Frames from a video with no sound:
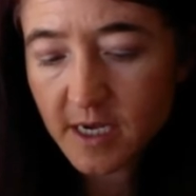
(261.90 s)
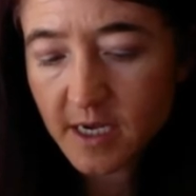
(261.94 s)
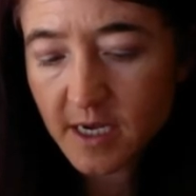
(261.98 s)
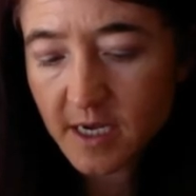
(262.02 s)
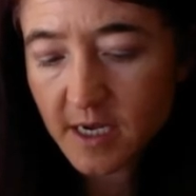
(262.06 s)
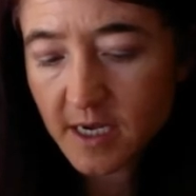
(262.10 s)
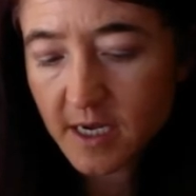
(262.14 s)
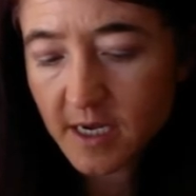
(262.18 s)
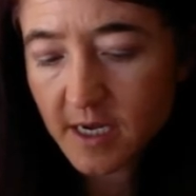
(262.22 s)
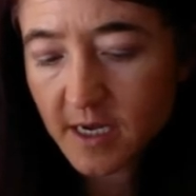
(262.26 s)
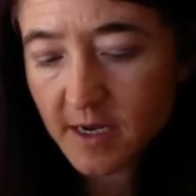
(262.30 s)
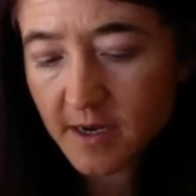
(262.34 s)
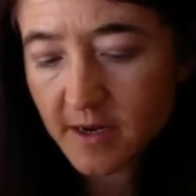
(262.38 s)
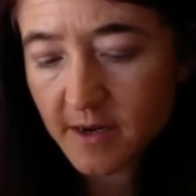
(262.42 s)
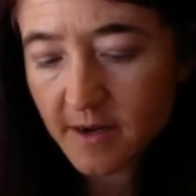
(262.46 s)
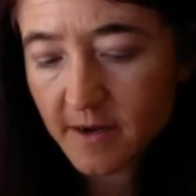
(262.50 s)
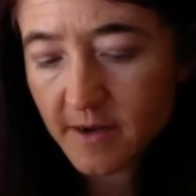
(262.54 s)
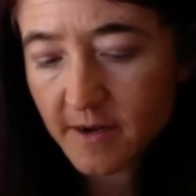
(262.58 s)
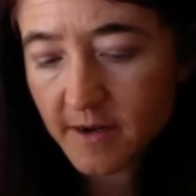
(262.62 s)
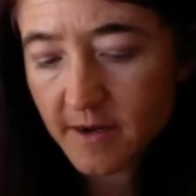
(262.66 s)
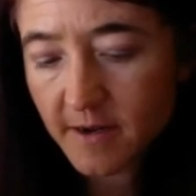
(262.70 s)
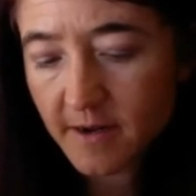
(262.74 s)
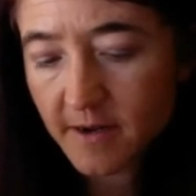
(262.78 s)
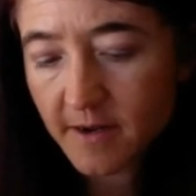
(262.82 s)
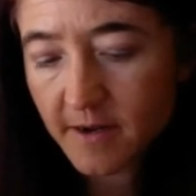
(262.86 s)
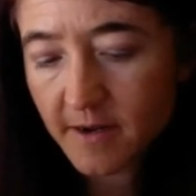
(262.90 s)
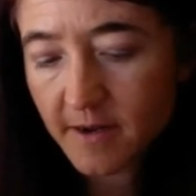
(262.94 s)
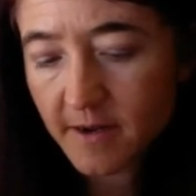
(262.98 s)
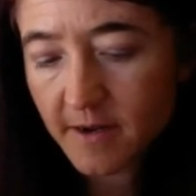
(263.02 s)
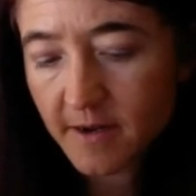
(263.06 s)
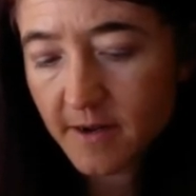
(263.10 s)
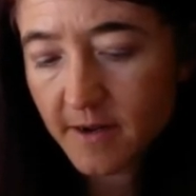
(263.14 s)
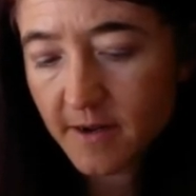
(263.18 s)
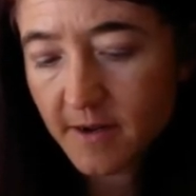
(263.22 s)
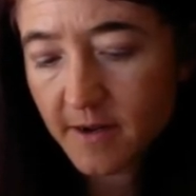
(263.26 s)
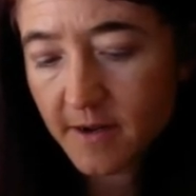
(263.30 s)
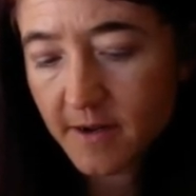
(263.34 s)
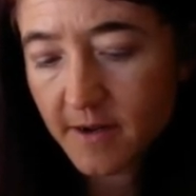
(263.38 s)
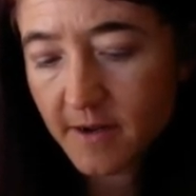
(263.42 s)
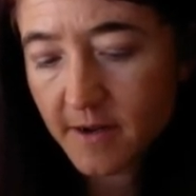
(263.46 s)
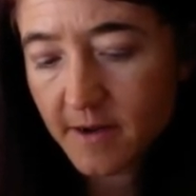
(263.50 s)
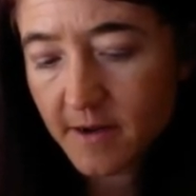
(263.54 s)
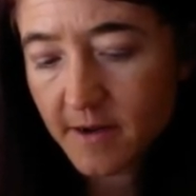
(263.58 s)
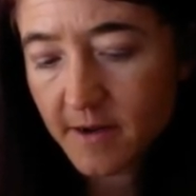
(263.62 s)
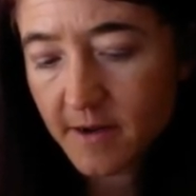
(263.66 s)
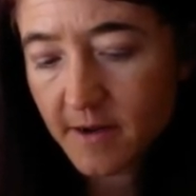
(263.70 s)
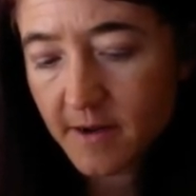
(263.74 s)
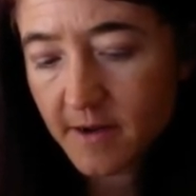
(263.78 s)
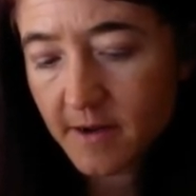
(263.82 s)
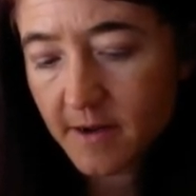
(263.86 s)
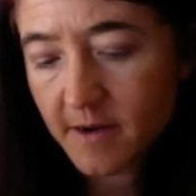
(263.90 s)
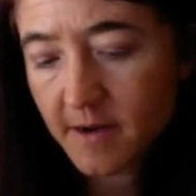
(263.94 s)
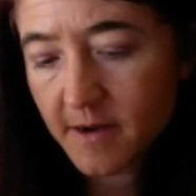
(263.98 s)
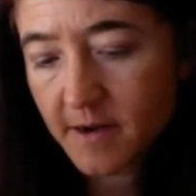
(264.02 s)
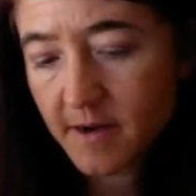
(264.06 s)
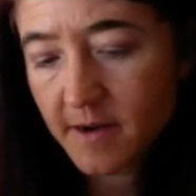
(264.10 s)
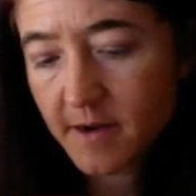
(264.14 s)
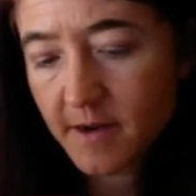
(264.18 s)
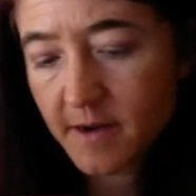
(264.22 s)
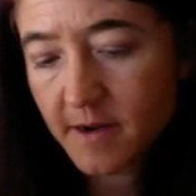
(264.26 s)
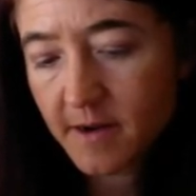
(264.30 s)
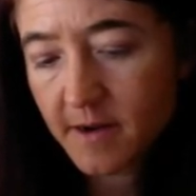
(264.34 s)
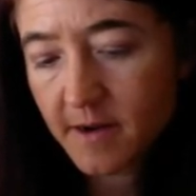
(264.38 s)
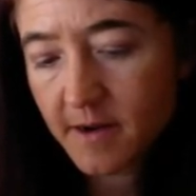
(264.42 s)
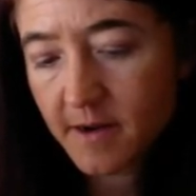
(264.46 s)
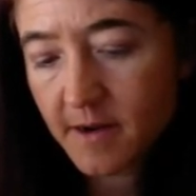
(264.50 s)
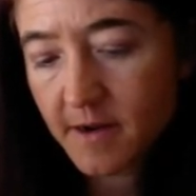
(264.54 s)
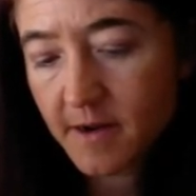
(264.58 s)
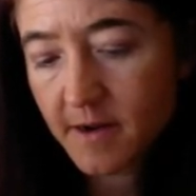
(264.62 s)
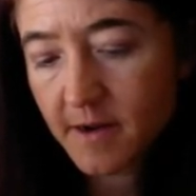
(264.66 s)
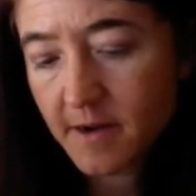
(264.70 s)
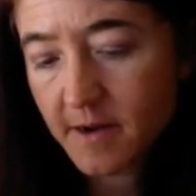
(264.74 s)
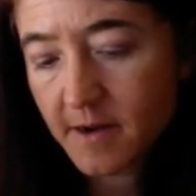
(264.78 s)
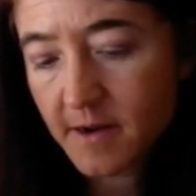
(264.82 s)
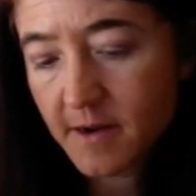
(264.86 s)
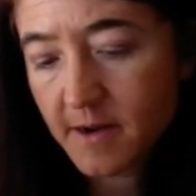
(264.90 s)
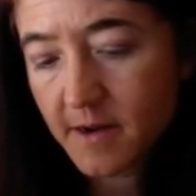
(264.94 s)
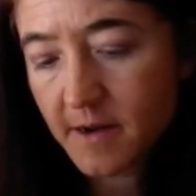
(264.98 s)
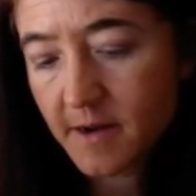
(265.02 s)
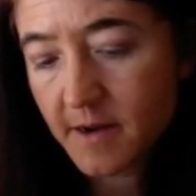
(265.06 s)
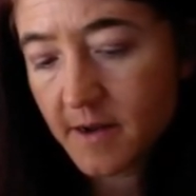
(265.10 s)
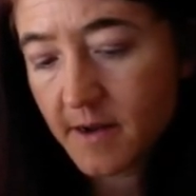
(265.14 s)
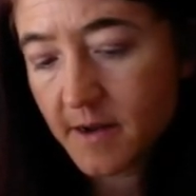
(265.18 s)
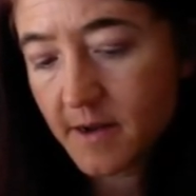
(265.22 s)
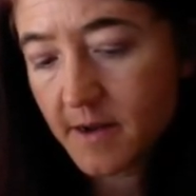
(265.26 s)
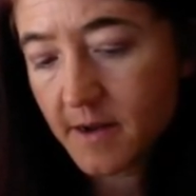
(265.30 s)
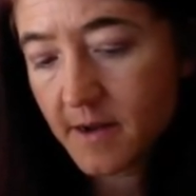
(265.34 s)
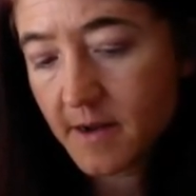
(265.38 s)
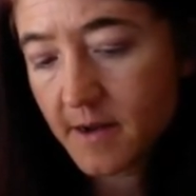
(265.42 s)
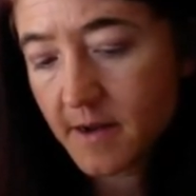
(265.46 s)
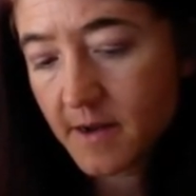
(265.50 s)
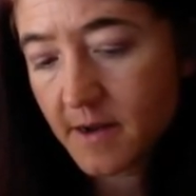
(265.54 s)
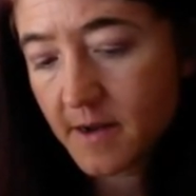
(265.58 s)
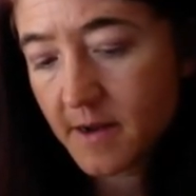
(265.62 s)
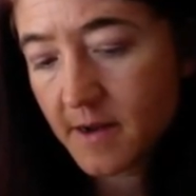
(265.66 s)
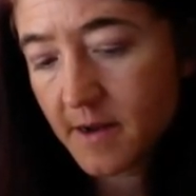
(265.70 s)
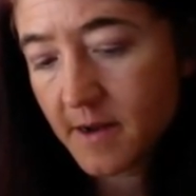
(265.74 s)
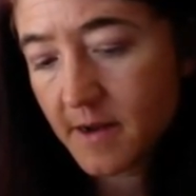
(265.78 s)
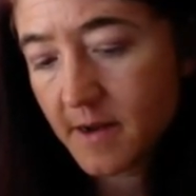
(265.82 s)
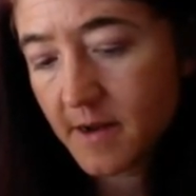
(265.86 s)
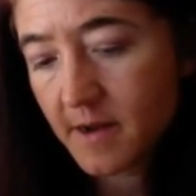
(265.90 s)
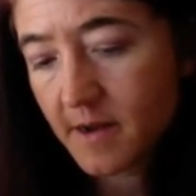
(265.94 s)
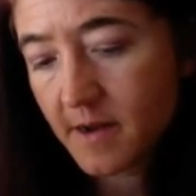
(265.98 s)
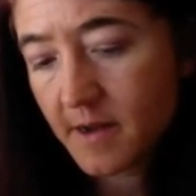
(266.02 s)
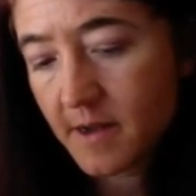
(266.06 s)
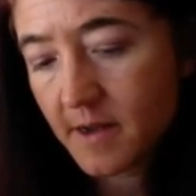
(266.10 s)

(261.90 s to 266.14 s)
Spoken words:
Nobody speaks.